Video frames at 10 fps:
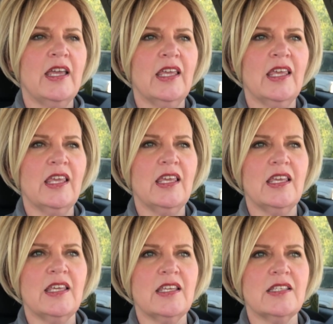He
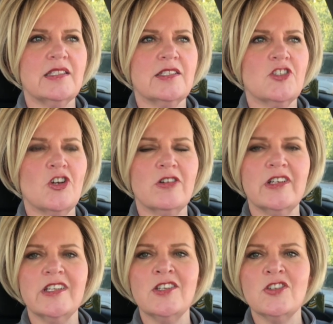is
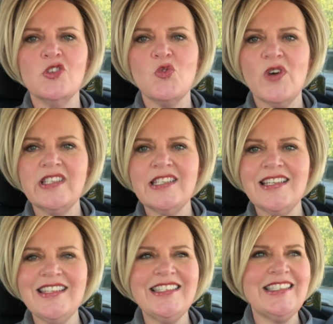turning
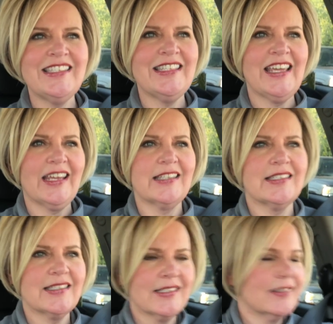
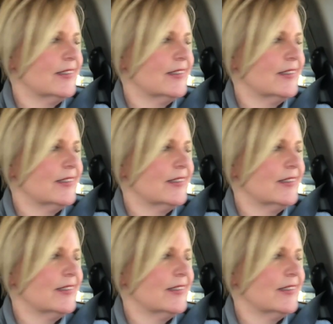26.